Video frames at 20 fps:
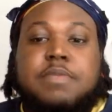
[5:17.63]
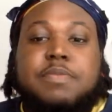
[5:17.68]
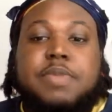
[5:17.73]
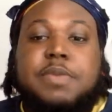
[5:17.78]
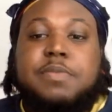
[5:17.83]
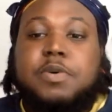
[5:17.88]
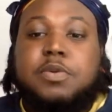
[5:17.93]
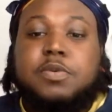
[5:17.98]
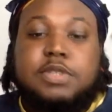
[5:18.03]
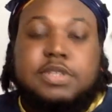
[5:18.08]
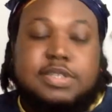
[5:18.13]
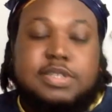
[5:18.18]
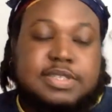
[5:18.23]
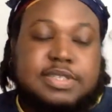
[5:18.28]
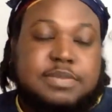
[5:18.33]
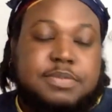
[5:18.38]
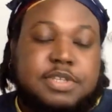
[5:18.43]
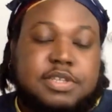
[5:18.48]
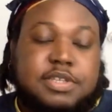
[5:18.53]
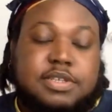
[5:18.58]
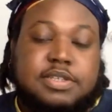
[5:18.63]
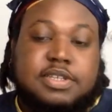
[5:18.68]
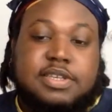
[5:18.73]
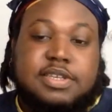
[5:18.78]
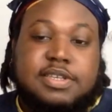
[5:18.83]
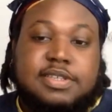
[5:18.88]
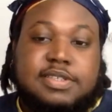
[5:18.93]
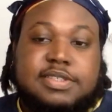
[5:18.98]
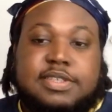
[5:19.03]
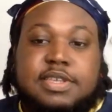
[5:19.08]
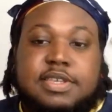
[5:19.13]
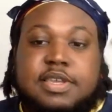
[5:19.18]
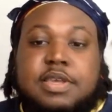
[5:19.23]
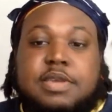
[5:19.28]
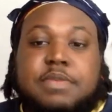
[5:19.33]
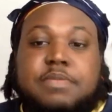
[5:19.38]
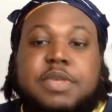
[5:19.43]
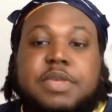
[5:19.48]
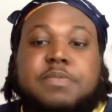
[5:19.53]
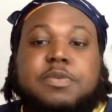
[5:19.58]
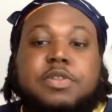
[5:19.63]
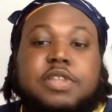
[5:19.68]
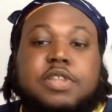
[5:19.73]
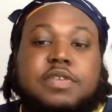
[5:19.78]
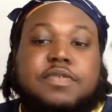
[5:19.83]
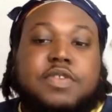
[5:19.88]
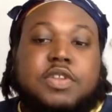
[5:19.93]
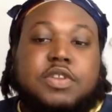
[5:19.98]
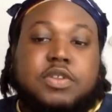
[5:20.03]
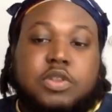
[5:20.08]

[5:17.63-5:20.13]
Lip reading: people with disabilities, people living